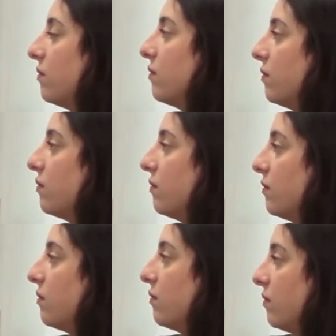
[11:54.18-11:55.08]

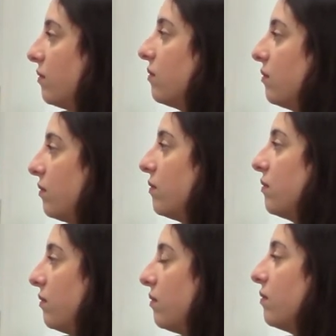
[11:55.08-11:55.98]

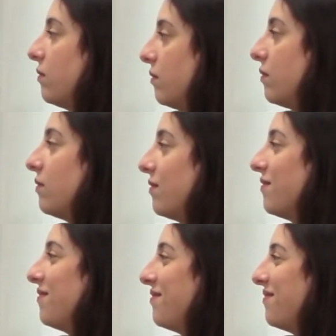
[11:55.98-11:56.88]

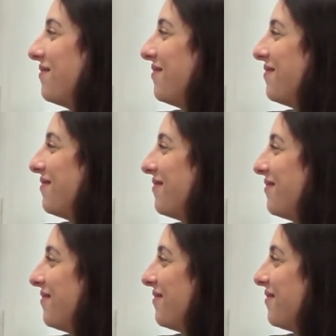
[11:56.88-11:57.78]

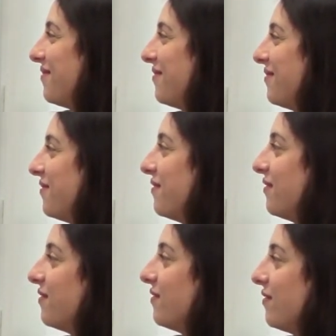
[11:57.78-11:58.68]

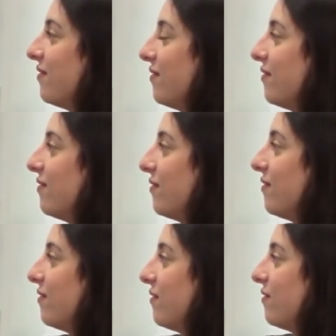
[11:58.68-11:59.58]

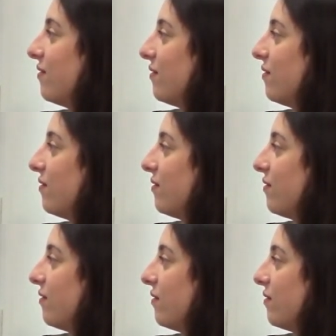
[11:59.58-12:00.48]

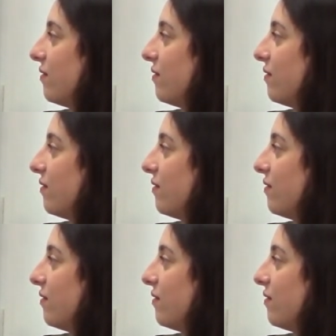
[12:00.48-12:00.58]
(not speaking)